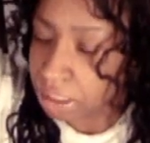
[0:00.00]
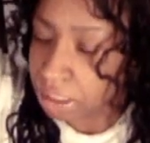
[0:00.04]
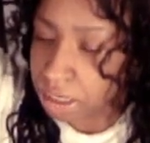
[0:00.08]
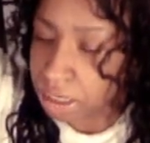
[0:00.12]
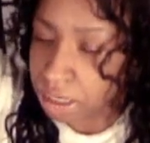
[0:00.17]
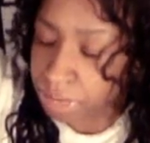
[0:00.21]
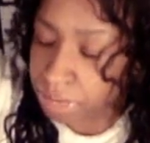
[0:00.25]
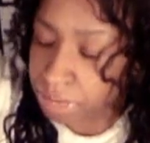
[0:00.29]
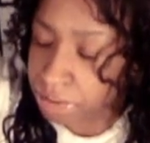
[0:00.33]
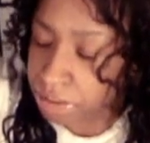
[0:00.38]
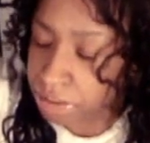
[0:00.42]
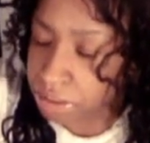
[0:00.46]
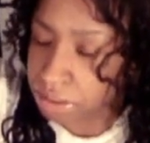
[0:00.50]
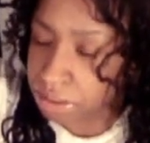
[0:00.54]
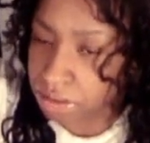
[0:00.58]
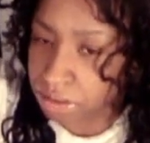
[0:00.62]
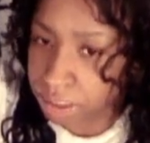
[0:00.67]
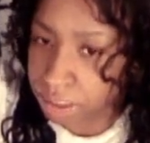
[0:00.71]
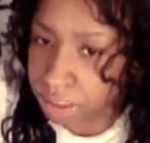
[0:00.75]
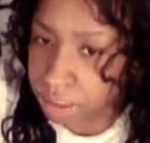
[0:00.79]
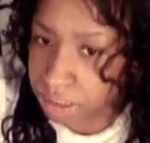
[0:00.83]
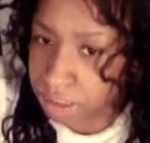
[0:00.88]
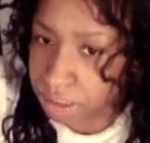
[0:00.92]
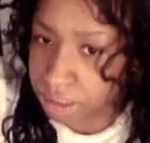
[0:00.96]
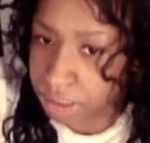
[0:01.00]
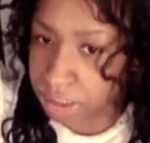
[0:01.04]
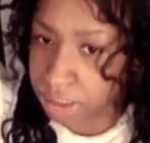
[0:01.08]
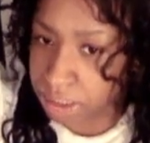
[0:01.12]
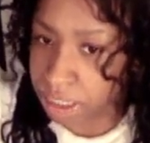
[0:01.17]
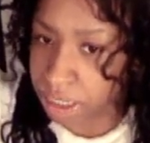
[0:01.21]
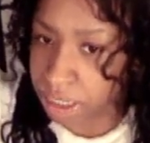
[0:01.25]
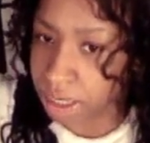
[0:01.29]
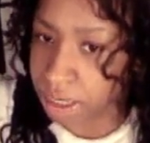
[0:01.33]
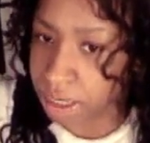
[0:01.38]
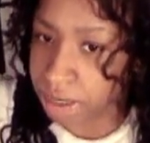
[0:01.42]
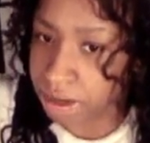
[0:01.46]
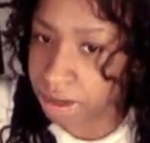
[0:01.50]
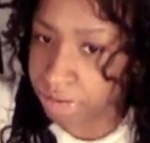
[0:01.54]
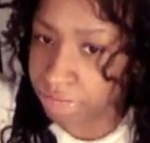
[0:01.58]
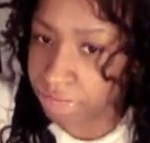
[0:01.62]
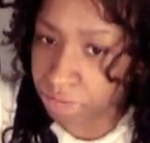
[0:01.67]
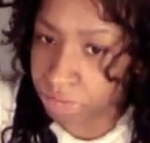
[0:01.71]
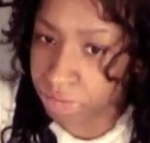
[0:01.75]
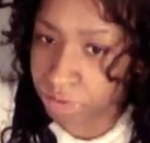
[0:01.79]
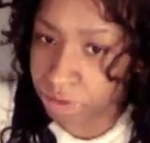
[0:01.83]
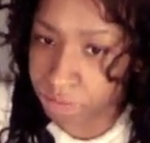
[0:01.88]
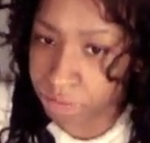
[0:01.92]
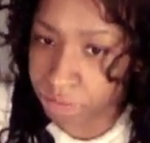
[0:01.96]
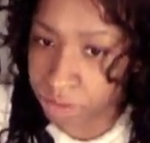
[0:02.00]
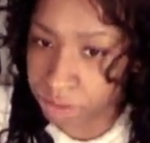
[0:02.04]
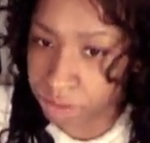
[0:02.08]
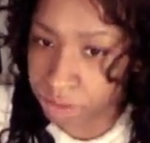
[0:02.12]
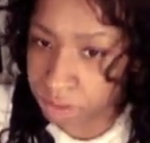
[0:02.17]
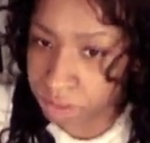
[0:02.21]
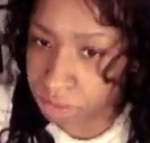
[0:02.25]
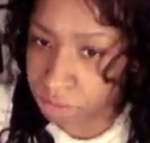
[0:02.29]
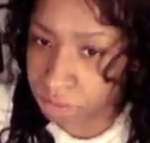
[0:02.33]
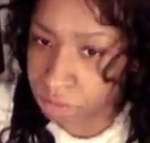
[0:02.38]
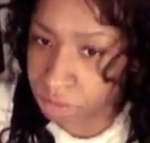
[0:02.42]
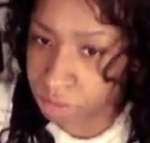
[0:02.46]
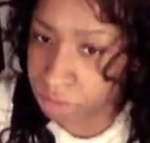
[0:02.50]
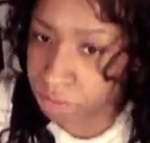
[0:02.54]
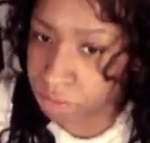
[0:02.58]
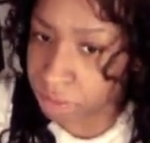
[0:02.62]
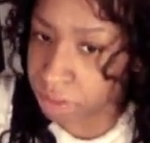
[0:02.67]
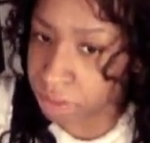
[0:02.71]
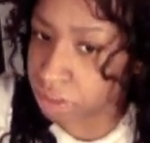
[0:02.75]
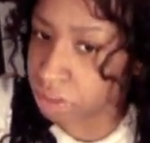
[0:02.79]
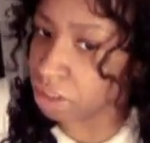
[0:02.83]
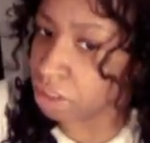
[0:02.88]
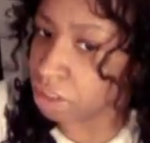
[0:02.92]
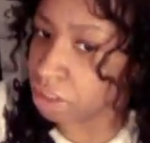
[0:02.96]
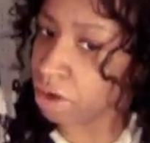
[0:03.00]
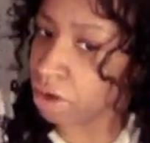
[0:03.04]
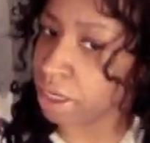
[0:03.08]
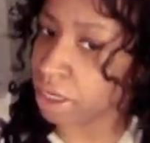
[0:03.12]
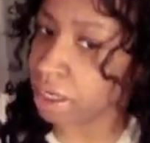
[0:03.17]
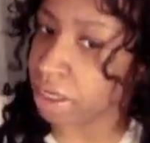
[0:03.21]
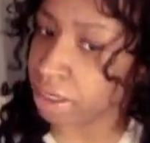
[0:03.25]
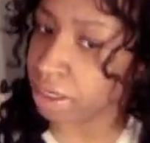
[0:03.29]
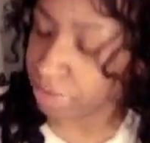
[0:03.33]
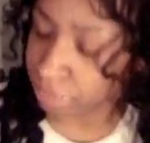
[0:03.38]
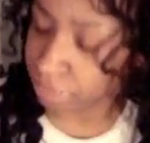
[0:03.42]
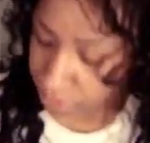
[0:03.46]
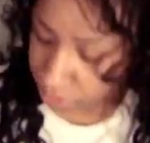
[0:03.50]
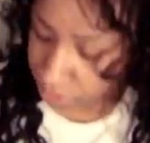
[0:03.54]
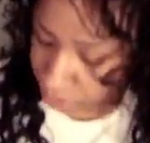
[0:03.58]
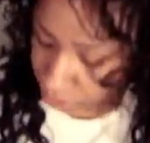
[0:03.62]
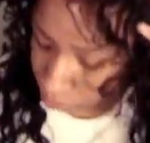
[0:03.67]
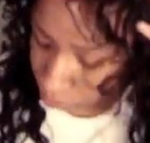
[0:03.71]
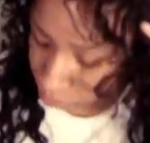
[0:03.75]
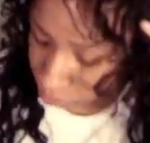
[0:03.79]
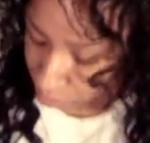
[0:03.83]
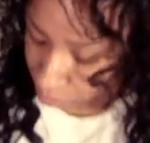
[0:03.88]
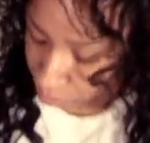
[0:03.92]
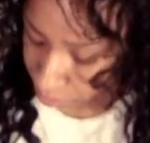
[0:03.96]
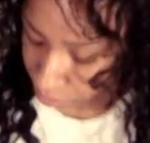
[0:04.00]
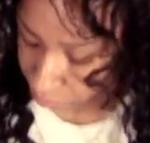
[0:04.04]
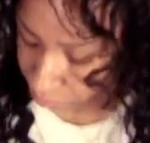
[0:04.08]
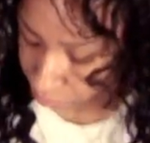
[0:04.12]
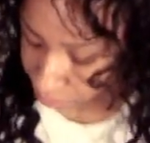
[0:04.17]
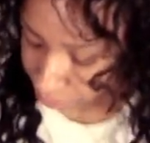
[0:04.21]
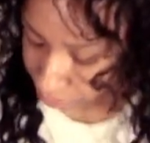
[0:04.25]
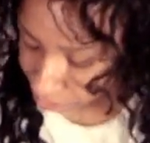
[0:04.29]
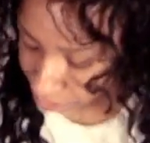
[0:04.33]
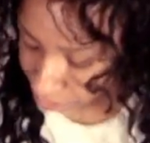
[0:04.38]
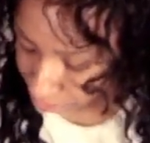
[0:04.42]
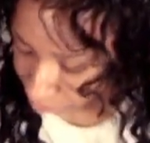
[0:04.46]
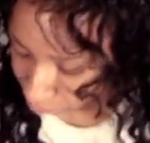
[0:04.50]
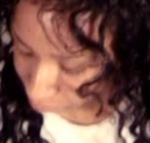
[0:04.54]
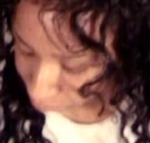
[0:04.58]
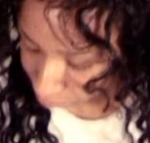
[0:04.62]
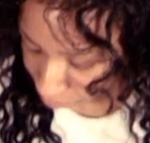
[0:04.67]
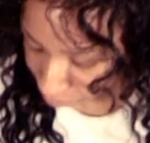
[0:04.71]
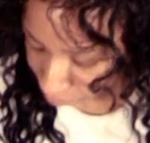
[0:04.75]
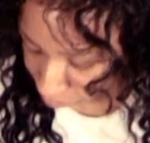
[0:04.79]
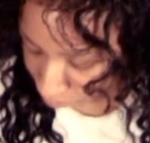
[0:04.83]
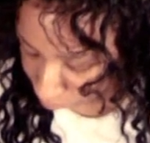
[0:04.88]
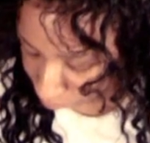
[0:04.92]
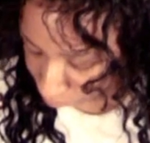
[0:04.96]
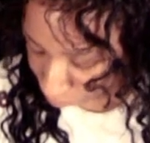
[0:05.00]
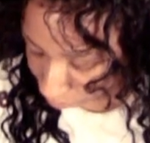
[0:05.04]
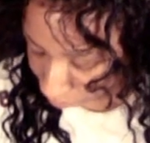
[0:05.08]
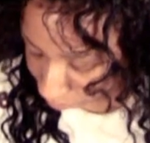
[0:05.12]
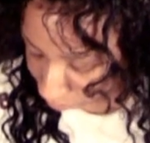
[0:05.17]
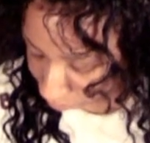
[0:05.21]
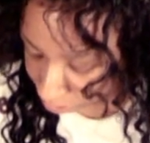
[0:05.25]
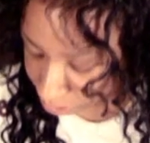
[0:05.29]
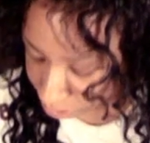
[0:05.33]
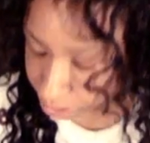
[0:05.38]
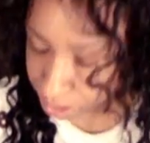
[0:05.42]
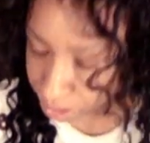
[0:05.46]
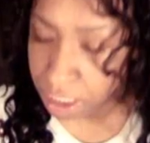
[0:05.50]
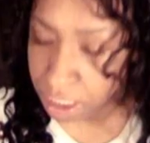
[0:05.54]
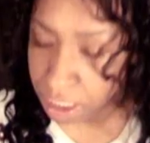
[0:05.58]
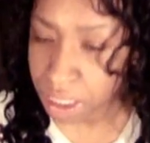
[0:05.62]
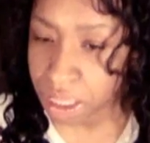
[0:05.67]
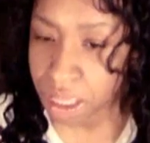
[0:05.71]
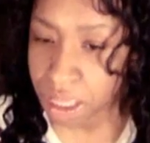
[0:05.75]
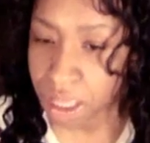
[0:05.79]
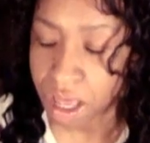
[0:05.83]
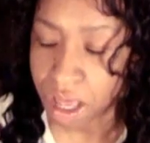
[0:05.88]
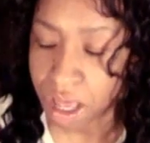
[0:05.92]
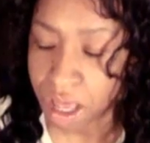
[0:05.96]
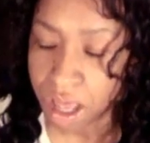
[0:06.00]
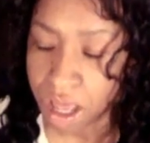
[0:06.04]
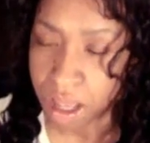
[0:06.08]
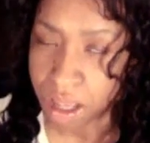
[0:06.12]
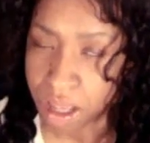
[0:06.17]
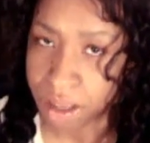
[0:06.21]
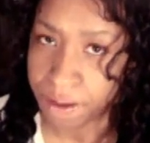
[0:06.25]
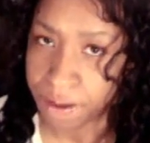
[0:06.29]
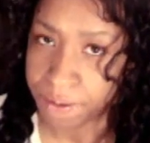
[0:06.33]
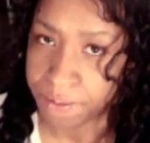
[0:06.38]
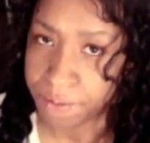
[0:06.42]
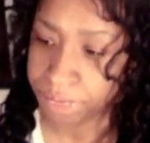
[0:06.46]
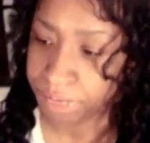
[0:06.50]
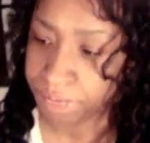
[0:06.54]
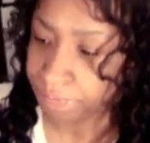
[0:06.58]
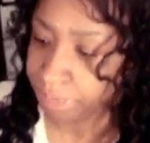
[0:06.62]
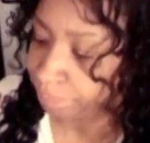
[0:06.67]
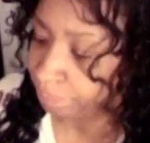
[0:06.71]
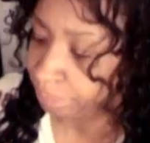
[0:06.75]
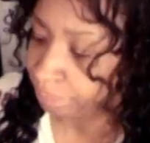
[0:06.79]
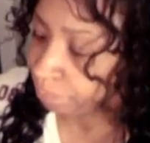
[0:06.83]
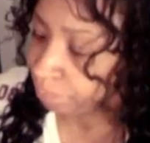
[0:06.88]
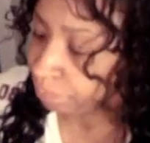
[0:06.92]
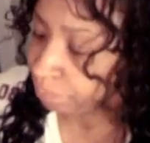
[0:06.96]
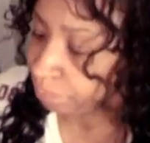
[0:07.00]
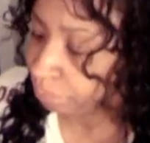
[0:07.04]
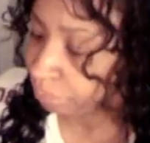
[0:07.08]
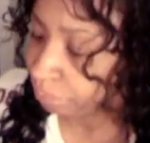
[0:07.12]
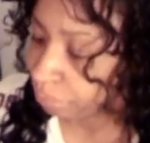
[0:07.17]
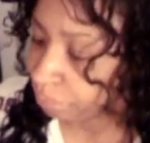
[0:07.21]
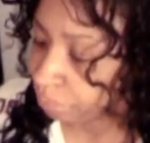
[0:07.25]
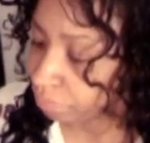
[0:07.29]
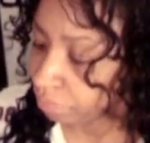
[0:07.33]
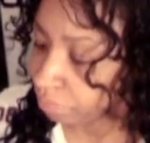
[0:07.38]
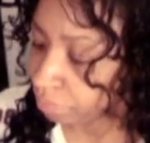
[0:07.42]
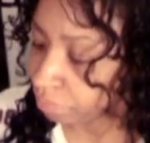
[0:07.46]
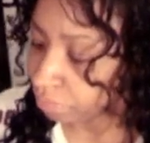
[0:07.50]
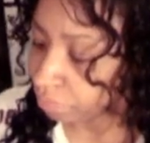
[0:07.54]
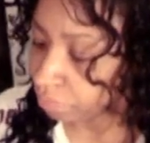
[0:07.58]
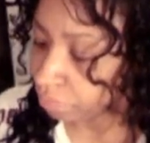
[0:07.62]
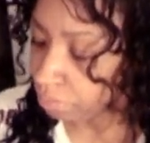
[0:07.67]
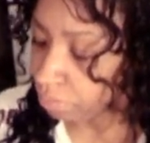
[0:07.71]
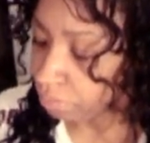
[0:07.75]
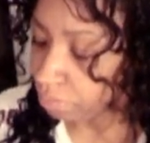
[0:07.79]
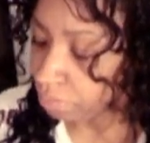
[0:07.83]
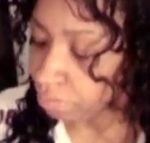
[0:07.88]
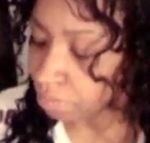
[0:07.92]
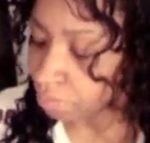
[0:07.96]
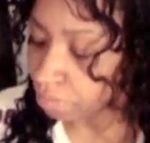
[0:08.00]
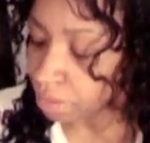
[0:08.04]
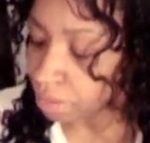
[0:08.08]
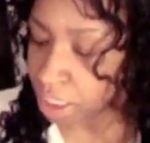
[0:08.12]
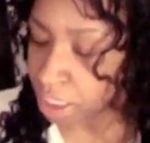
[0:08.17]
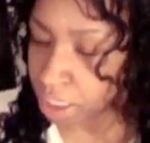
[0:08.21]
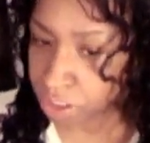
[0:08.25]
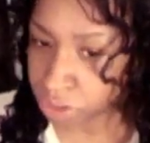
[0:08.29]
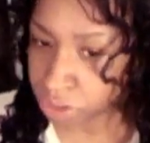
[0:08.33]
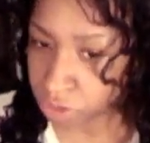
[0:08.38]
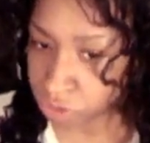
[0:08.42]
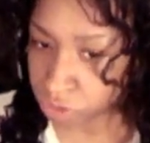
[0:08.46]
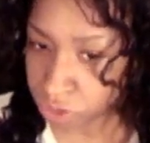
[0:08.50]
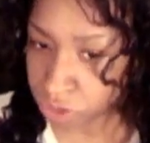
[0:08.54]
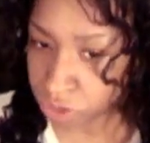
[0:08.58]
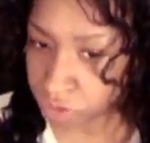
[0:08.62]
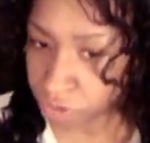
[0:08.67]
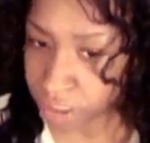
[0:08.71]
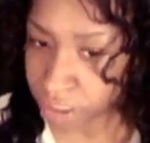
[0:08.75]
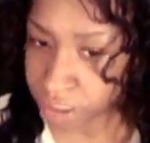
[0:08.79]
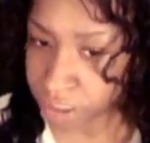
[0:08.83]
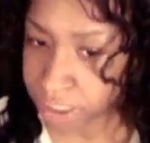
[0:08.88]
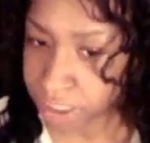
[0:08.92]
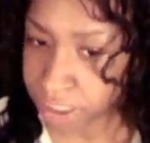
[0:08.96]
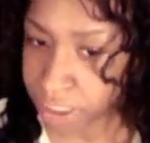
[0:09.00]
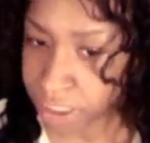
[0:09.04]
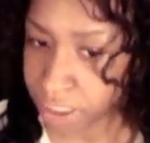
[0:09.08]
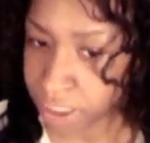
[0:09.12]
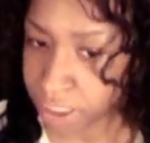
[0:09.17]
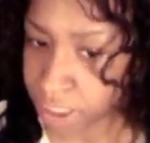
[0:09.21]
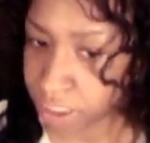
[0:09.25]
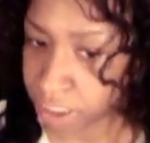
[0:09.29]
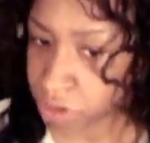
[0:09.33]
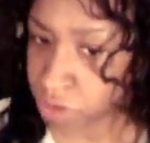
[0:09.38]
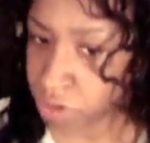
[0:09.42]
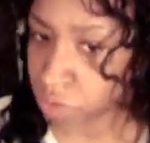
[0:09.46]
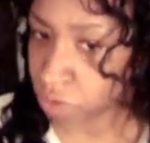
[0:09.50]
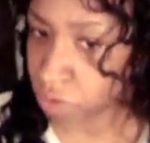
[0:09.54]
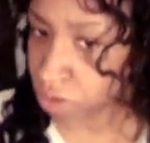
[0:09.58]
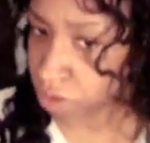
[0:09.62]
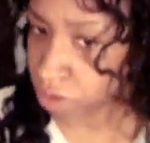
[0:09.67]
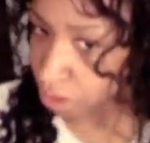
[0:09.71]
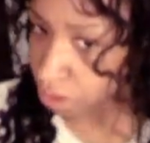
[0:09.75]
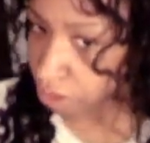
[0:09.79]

I've been so lazy today, I haven't really wanted to do too much, so I can't even tell you really what time it was, but, I 2-stranded and then I twirled